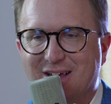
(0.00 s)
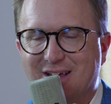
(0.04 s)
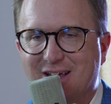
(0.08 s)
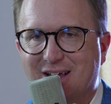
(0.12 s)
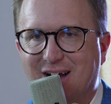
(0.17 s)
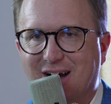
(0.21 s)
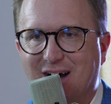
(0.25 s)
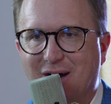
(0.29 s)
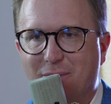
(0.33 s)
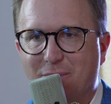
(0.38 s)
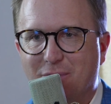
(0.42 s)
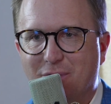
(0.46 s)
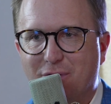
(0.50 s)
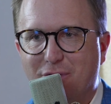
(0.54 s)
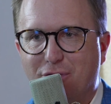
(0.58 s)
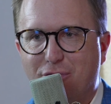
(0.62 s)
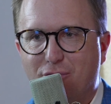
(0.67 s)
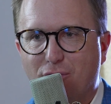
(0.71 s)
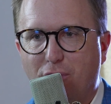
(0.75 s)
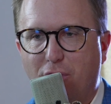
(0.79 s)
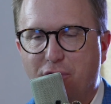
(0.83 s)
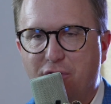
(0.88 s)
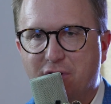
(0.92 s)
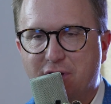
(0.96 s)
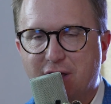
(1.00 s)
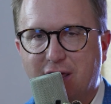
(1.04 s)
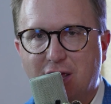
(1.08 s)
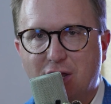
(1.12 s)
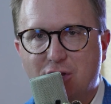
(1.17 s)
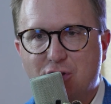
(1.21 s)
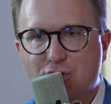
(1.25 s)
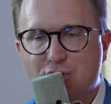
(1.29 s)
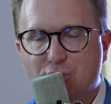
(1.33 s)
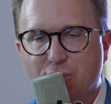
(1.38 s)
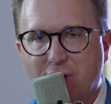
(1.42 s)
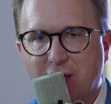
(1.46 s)
So, throughout the day,
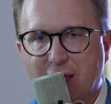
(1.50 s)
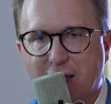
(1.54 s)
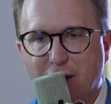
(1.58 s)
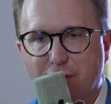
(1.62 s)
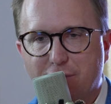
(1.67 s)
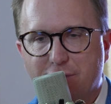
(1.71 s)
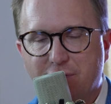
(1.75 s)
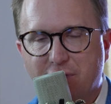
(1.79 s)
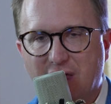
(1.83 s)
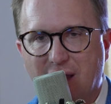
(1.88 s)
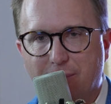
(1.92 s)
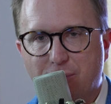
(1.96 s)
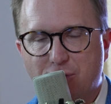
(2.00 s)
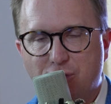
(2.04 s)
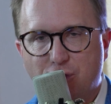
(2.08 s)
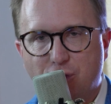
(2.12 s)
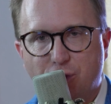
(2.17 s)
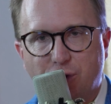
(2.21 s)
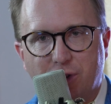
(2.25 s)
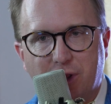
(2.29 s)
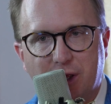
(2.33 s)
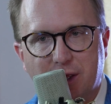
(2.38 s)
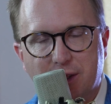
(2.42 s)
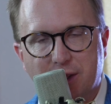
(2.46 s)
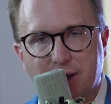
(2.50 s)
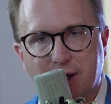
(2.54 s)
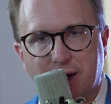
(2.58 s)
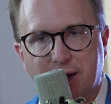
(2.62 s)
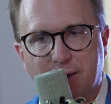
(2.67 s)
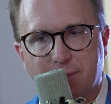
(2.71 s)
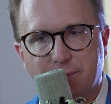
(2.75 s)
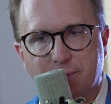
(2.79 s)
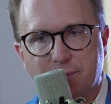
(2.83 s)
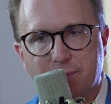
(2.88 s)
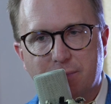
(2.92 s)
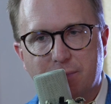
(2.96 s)
do you have the opportunity
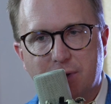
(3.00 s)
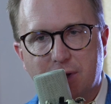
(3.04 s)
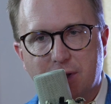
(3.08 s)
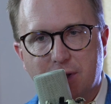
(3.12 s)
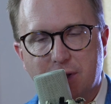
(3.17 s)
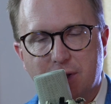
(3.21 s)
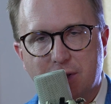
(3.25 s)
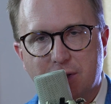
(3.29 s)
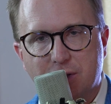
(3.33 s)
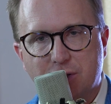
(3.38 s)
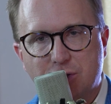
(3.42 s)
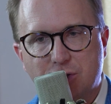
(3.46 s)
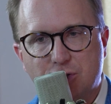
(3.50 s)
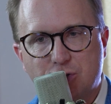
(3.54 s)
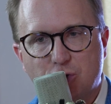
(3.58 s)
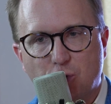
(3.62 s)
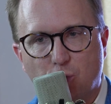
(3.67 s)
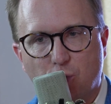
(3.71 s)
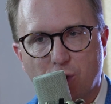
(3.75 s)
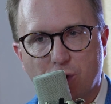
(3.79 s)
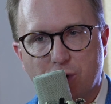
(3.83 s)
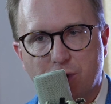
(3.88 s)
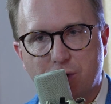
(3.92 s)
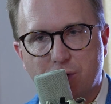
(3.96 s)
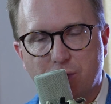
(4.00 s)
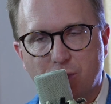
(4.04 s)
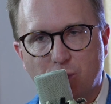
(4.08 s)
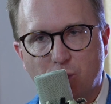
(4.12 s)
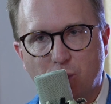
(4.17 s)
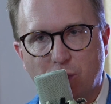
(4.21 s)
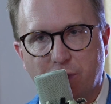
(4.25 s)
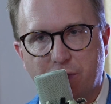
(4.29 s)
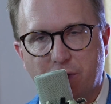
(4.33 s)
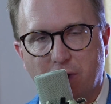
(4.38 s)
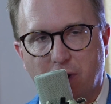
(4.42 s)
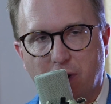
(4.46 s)
to work
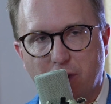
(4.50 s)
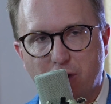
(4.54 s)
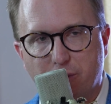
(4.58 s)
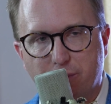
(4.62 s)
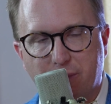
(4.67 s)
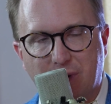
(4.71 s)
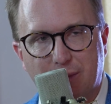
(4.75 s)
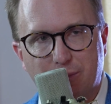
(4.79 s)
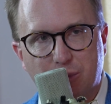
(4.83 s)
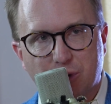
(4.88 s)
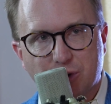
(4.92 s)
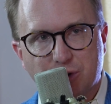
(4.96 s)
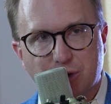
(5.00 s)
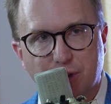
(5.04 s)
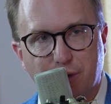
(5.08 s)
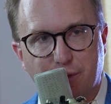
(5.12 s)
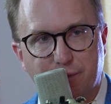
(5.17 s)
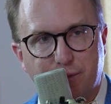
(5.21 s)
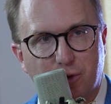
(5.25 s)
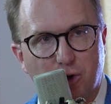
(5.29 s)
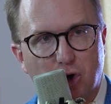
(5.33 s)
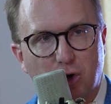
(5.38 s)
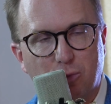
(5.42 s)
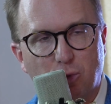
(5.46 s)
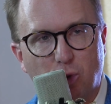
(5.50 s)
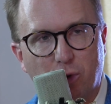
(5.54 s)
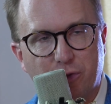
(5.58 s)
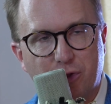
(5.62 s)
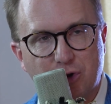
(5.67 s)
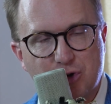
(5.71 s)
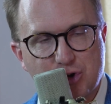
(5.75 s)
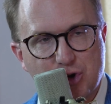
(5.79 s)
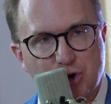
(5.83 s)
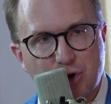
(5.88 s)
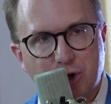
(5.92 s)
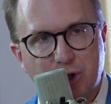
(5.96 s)
with other members of the firm or with
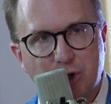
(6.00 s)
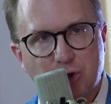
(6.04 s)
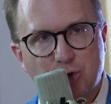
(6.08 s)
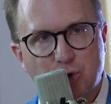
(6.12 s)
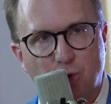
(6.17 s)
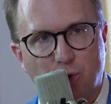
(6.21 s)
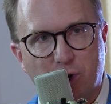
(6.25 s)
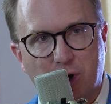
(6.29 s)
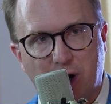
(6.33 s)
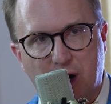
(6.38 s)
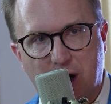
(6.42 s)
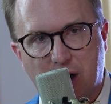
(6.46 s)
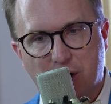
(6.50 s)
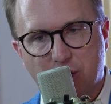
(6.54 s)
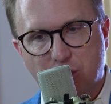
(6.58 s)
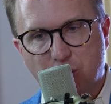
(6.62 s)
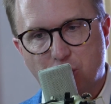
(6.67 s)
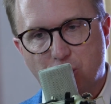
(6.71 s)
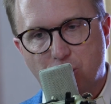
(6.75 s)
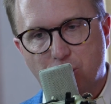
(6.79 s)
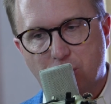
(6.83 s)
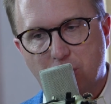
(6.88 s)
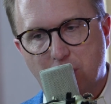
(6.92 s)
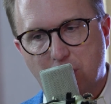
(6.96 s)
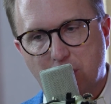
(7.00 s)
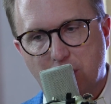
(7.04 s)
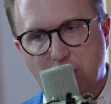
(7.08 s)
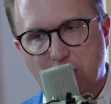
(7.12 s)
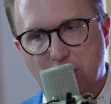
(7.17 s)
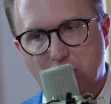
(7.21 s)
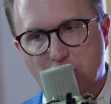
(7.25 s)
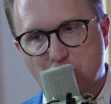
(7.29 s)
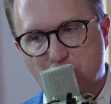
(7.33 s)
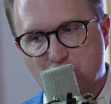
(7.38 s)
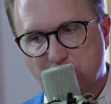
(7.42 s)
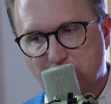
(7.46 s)
attorneys, or are you
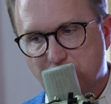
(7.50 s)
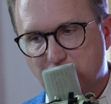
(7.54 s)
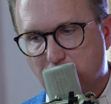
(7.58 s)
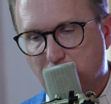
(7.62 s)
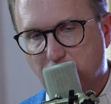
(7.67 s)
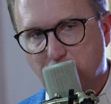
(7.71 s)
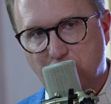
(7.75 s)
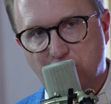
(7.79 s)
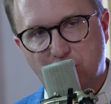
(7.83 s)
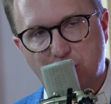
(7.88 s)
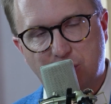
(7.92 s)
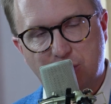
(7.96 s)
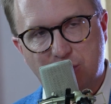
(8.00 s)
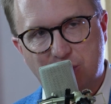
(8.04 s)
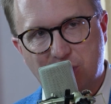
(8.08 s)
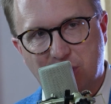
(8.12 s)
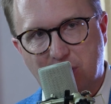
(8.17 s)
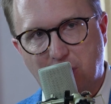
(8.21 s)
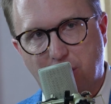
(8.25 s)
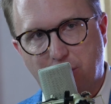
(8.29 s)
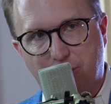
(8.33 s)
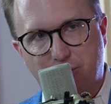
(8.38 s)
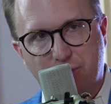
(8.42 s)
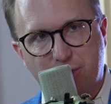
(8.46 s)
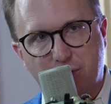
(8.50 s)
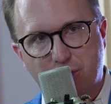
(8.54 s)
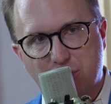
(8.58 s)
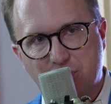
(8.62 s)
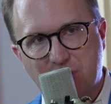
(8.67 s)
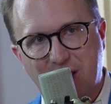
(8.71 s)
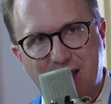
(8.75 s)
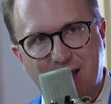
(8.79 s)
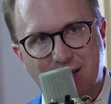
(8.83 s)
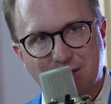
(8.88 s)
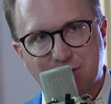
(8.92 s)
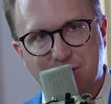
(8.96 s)
just digging through your
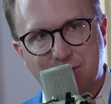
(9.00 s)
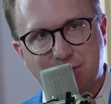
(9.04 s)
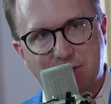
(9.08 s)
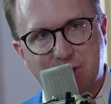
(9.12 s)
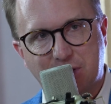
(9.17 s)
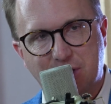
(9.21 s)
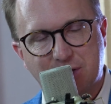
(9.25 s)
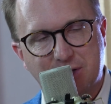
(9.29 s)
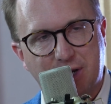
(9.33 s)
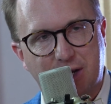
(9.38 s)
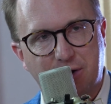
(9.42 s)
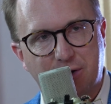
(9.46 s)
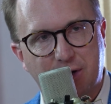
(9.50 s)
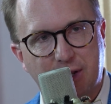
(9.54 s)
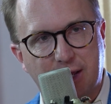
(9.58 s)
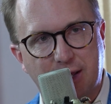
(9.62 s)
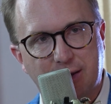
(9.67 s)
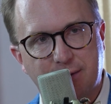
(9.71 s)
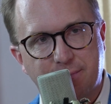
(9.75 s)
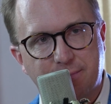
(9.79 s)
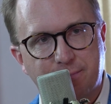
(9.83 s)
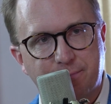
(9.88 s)
tasks the entire day?